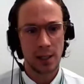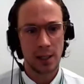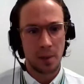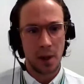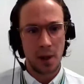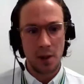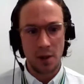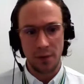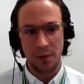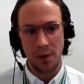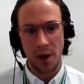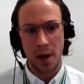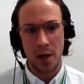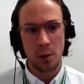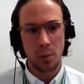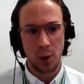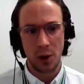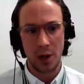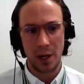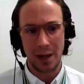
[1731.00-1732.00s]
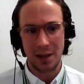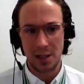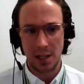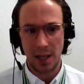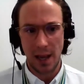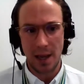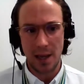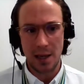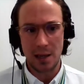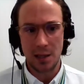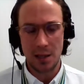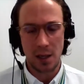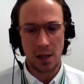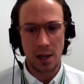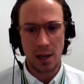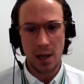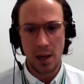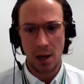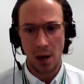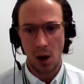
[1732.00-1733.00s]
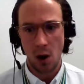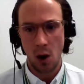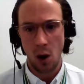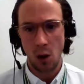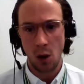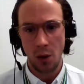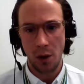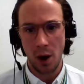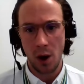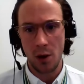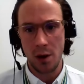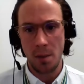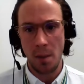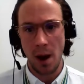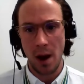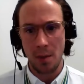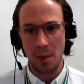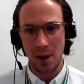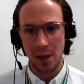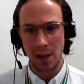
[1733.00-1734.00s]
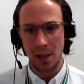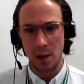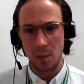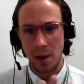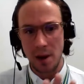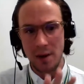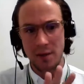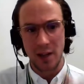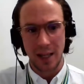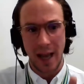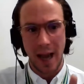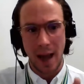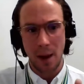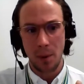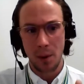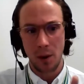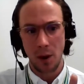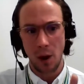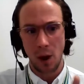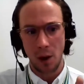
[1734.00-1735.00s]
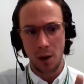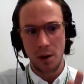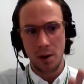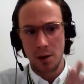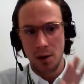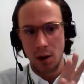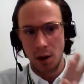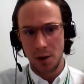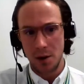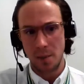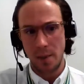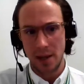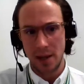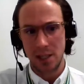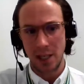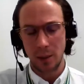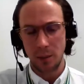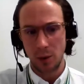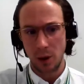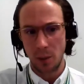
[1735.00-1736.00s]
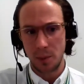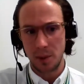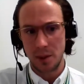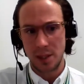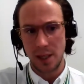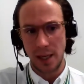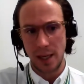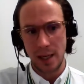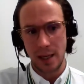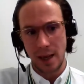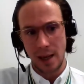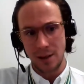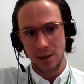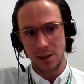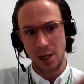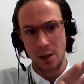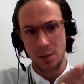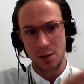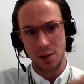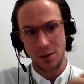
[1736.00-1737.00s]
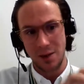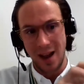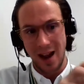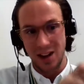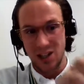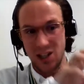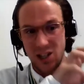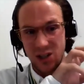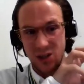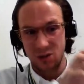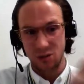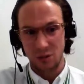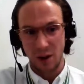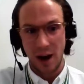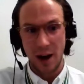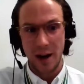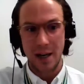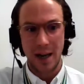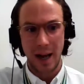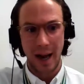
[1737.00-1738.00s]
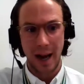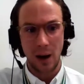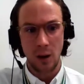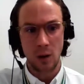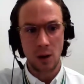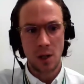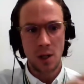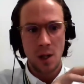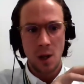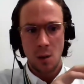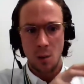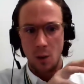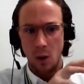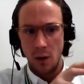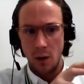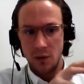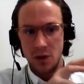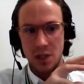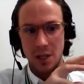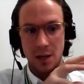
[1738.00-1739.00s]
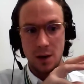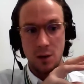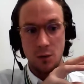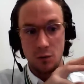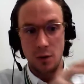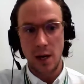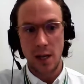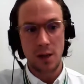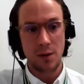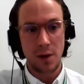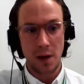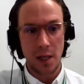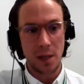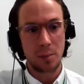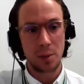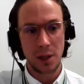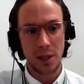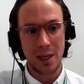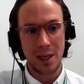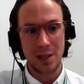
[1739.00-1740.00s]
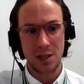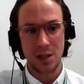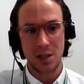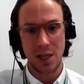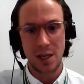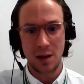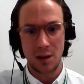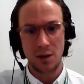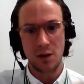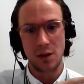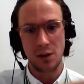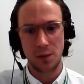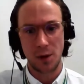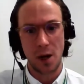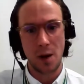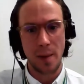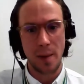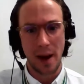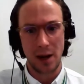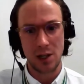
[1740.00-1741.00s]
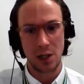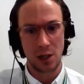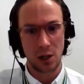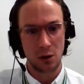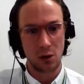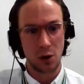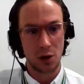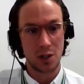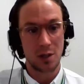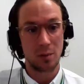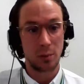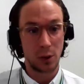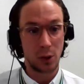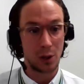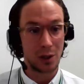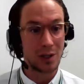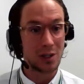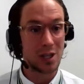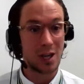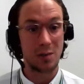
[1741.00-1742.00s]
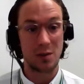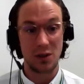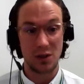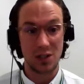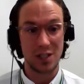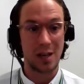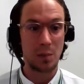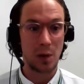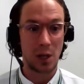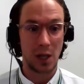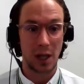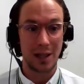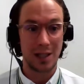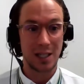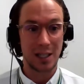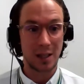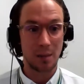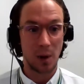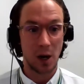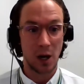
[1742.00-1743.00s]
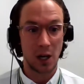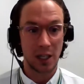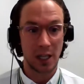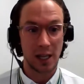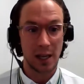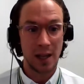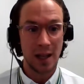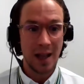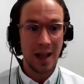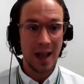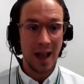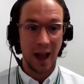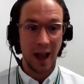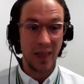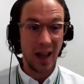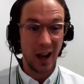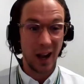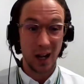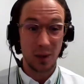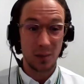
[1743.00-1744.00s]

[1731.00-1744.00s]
But the final point I'd say is that, you know, although there might be a little bit of a gap on non-domestic property in terms of the actions right now, we're obviously really, really pleased to see that there's firm action across the board in terms of stimulating the market. And that